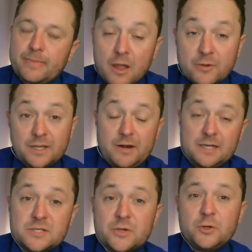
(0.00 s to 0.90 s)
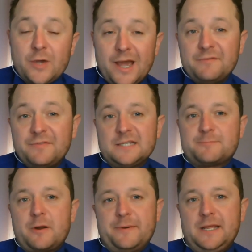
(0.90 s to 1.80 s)
Okay, great. So you have these
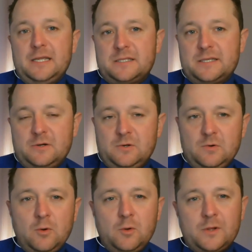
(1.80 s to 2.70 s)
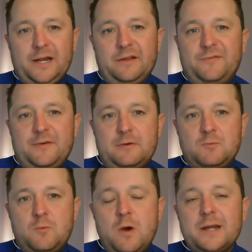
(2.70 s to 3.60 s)
properties. They're all kind of
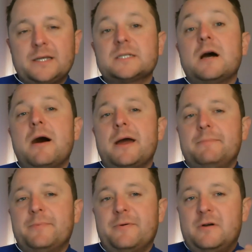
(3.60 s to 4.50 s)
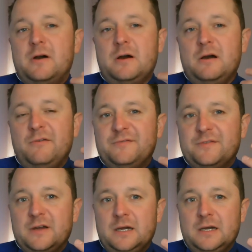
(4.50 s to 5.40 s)
one type of
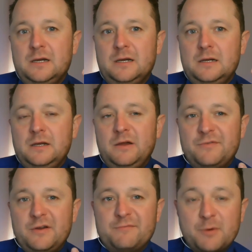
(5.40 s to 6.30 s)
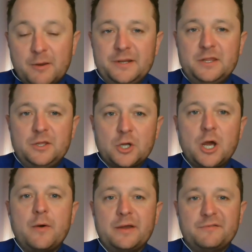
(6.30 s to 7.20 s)
property that you're
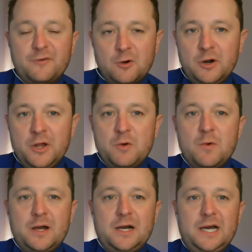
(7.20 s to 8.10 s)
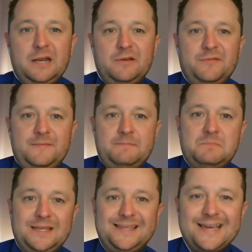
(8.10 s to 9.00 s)
going for, one kind of
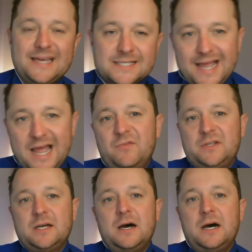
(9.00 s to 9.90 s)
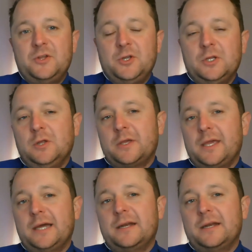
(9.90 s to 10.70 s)
guest avatar that you're looking at.